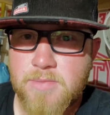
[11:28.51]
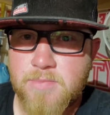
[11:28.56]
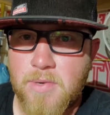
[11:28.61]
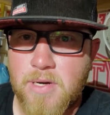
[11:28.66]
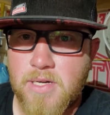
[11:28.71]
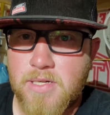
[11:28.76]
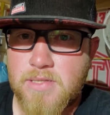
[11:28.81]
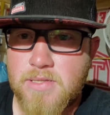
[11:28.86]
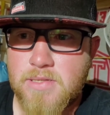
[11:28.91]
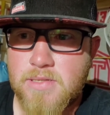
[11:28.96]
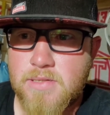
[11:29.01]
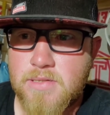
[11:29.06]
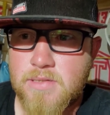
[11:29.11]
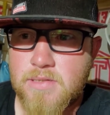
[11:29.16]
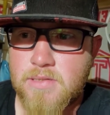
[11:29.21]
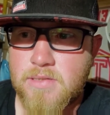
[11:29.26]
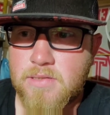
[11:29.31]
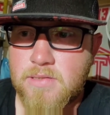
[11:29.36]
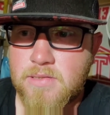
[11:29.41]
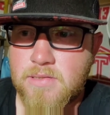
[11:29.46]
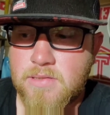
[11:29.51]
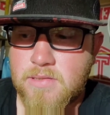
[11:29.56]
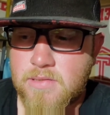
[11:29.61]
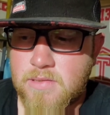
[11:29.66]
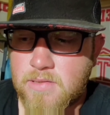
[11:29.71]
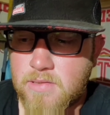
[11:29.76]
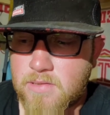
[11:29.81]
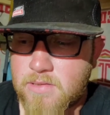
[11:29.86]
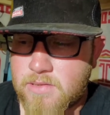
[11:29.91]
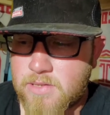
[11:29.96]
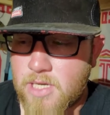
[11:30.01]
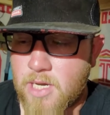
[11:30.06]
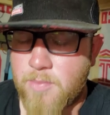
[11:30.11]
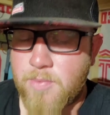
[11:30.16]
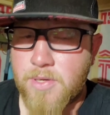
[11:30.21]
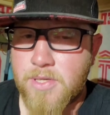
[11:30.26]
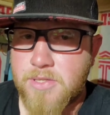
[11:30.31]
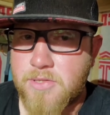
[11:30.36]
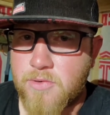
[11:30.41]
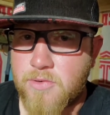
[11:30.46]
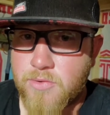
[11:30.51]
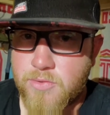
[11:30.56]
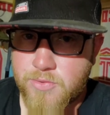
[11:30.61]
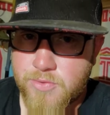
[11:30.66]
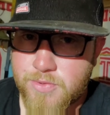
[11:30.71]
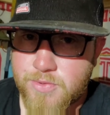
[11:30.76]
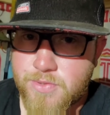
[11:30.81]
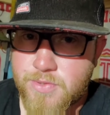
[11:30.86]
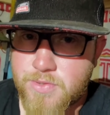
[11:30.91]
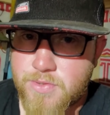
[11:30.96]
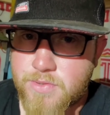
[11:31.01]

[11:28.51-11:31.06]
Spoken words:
bikes. Japanese cruisers.